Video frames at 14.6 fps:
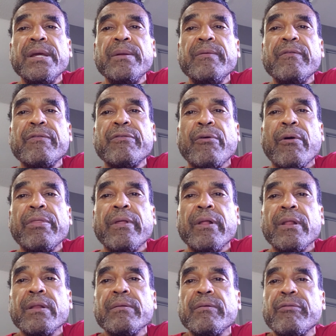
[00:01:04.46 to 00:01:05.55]
it for
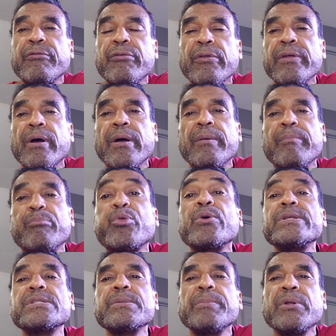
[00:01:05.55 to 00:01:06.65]
the for the
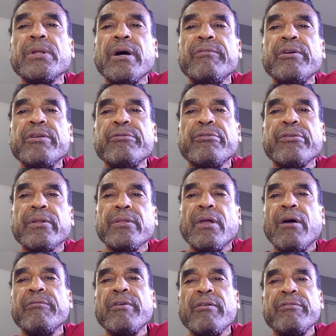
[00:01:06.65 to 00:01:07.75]
principle of it, for the
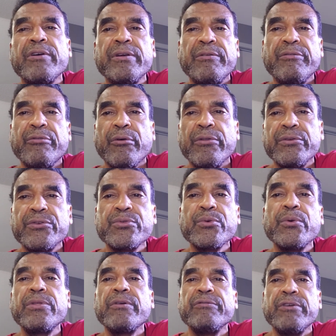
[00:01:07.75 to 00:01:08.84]
love of it, for the
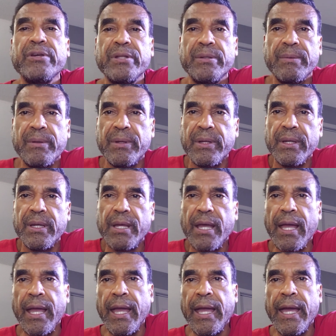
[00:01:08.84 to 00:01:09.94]
truth of it,
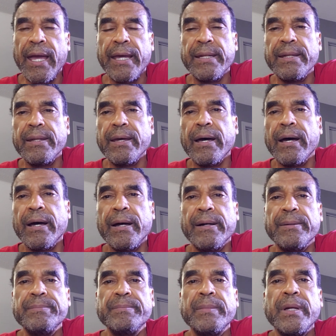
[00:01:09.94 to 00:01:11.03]
and
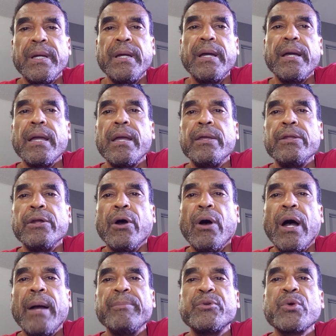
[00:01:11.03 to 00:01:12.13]
um, you know
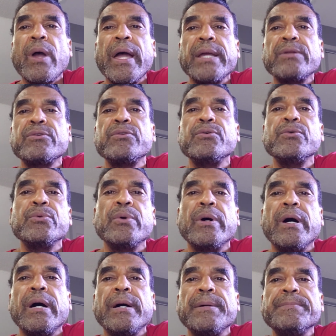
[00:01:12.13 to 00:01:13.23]
I'm trying to
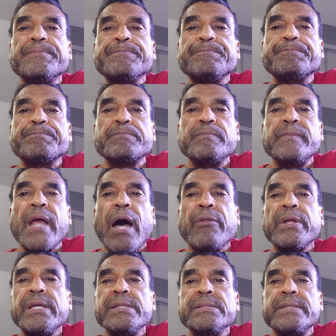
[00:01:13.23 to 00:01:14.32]
um, now
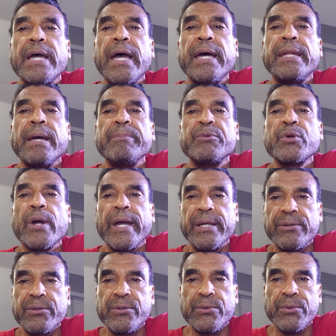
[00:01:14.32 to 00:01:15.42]
that he's dead, I'm
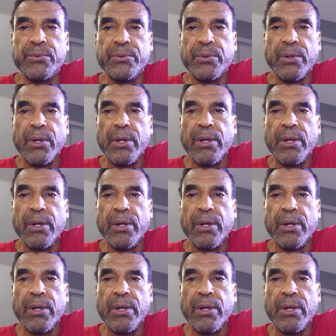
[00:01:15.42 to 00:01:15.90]
trying to.